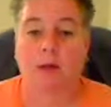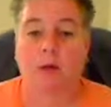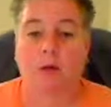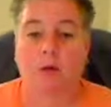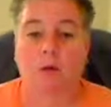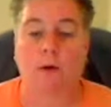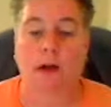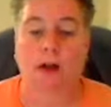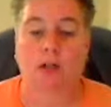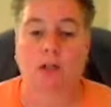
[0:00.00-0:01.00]
You
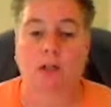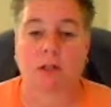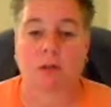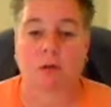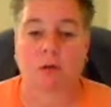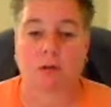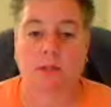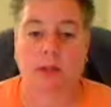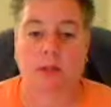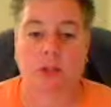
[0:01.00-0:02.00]
actually
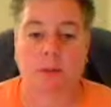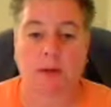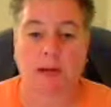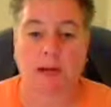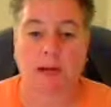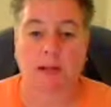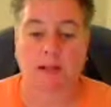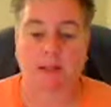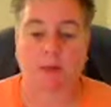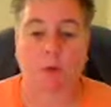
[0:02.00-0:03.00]
use a GPS
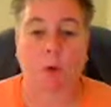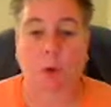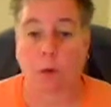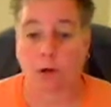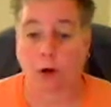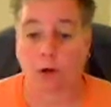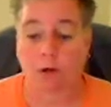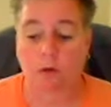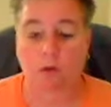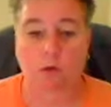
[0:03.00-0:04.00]
system, or
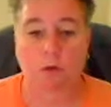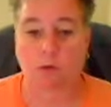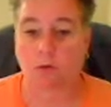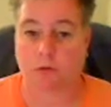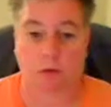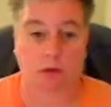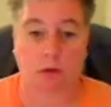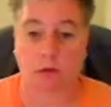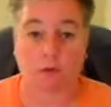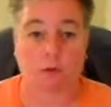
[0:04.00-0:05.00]
you can use
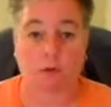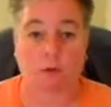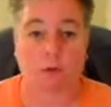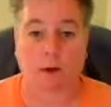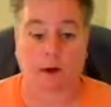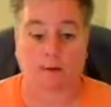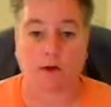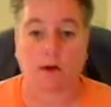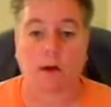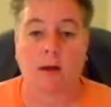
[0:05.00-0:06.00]
clues or
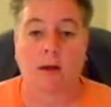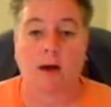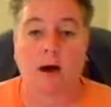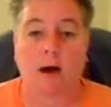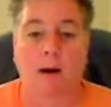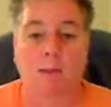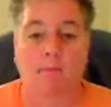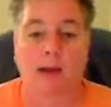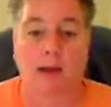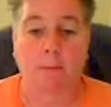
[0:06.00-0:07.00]
whatever,
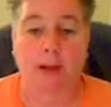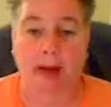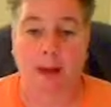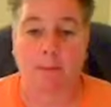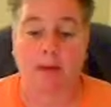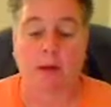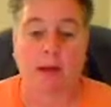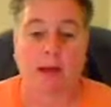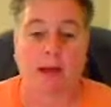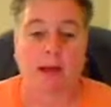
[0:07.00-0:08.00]
and a map,
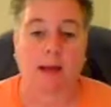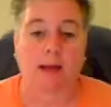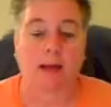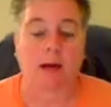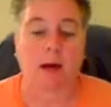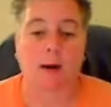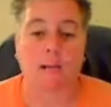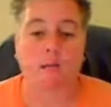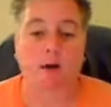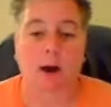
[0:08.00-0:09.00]
and
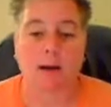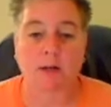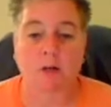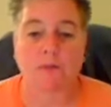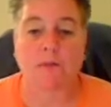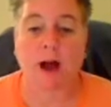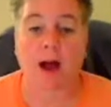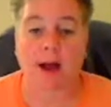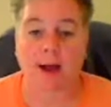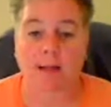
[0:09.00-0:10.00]
try to
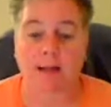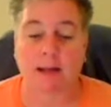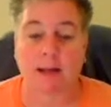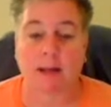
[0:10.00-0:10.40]
find